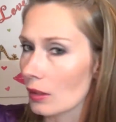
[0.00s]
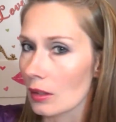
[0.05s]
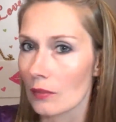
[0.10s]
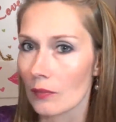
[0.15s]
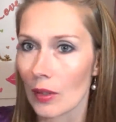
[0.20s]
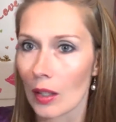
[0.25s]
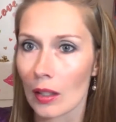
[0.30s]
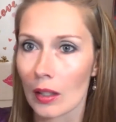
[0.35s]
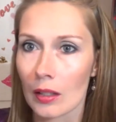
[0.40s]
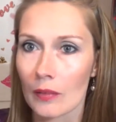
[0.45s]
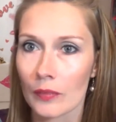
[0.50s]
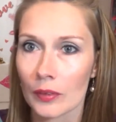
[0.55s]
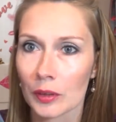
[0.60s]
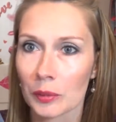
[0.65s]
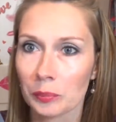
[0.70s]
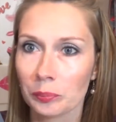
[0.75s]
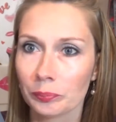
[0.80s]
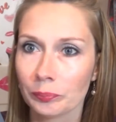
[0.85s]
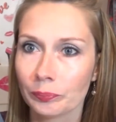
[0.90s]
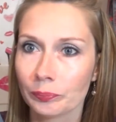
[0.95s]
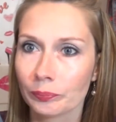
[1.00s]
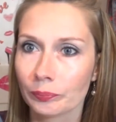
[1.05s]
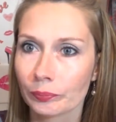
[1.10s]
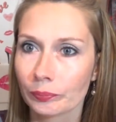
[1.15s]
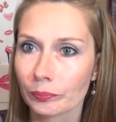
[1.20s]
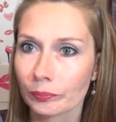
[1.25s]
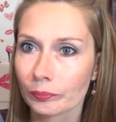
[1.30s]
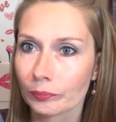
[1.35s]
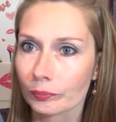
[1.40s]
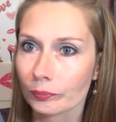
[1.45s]
of all of them.
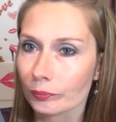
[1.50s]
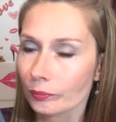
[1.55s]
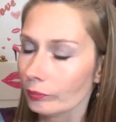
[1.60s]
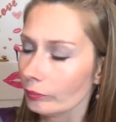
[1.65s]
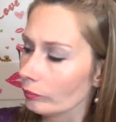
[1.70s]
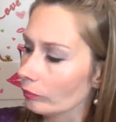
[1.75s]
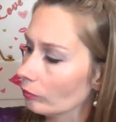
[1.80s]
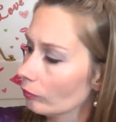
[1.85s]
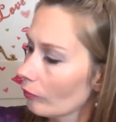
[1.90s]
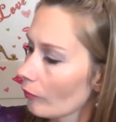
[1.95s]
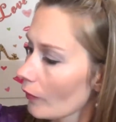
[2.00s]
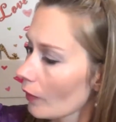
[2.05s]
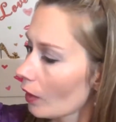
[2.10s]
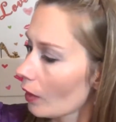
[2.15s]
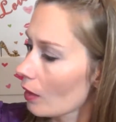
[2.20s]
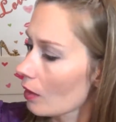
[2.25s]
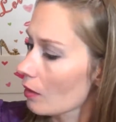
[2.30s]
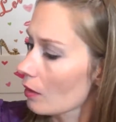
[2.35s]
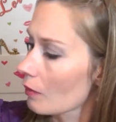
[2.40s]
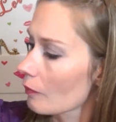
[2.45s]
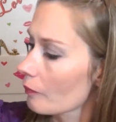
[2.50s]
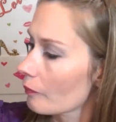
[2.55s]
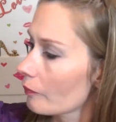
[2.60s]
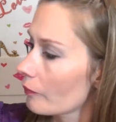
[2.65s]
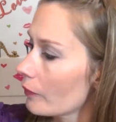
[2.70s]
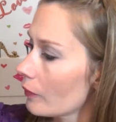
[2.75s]
And